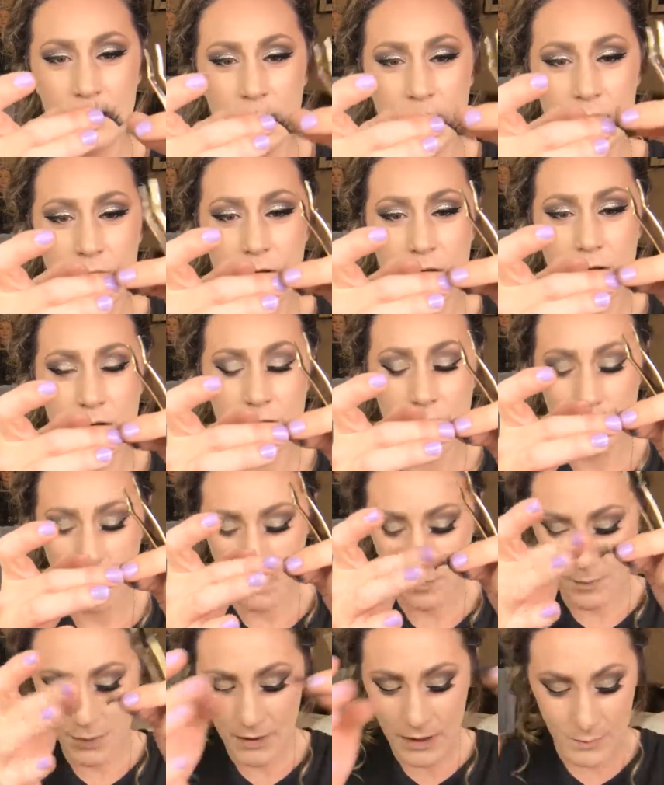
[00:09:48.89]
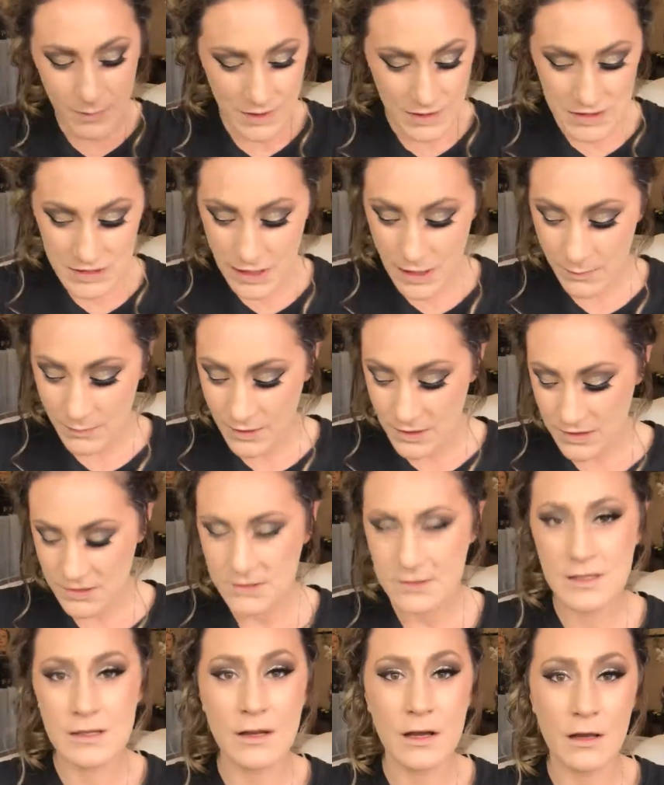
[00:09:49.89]
Now I know pretty much how
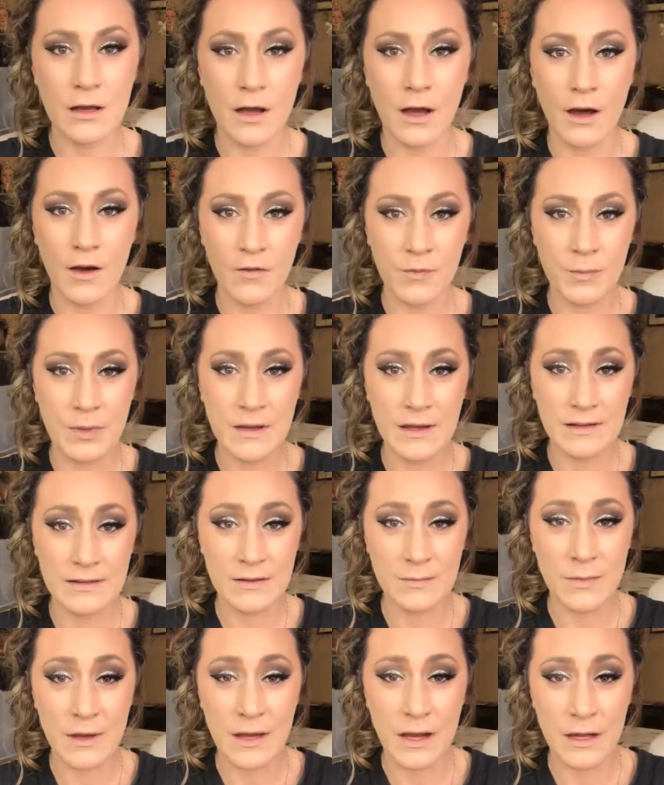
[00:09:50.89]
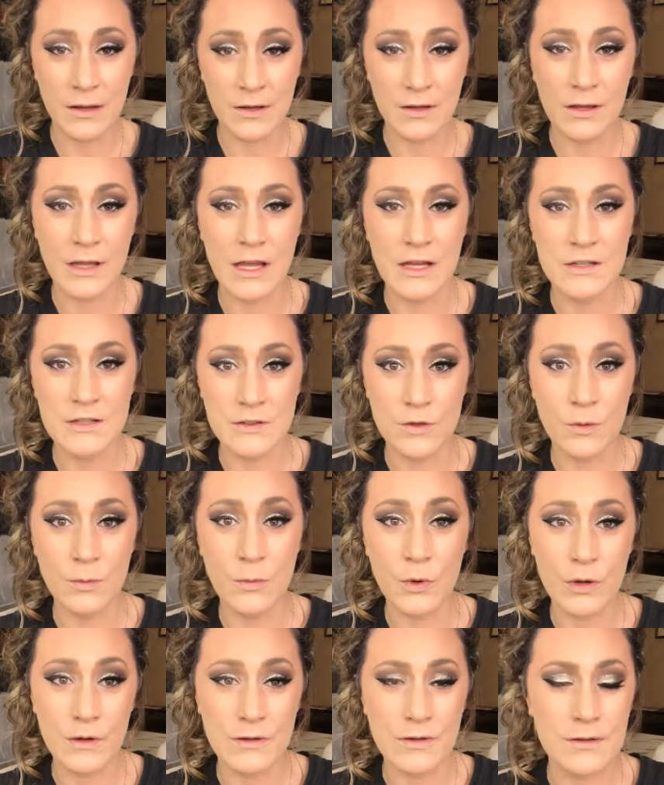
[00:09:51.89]
much to cut off because of my other lash, so
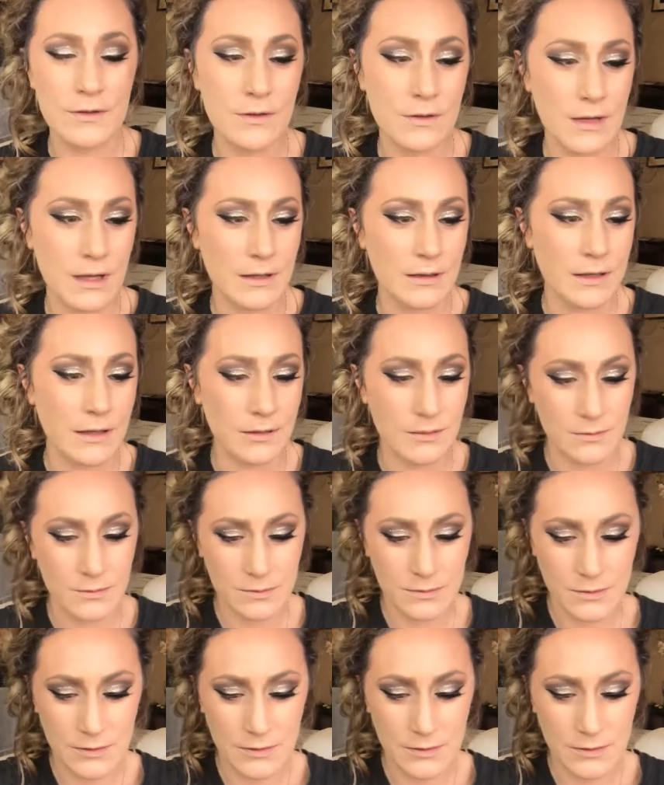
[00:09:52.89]
I'm going to do that now.